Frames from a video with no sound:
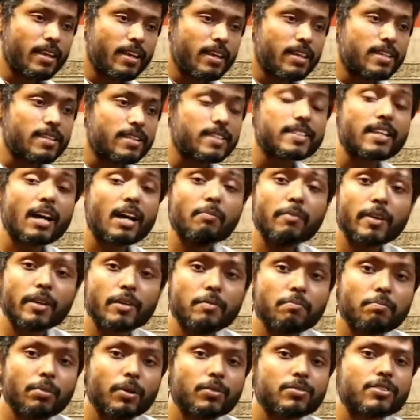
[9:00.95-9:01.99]
some
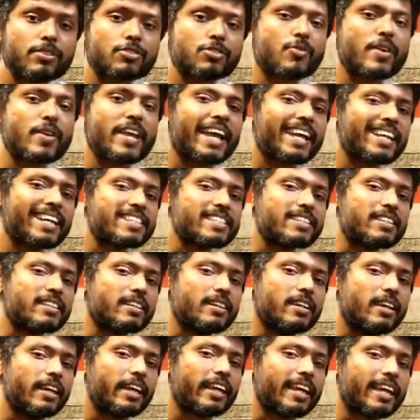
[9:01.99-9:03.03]
composers reacted
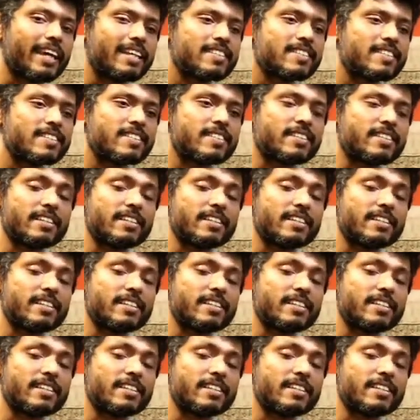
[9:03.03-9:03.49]
against the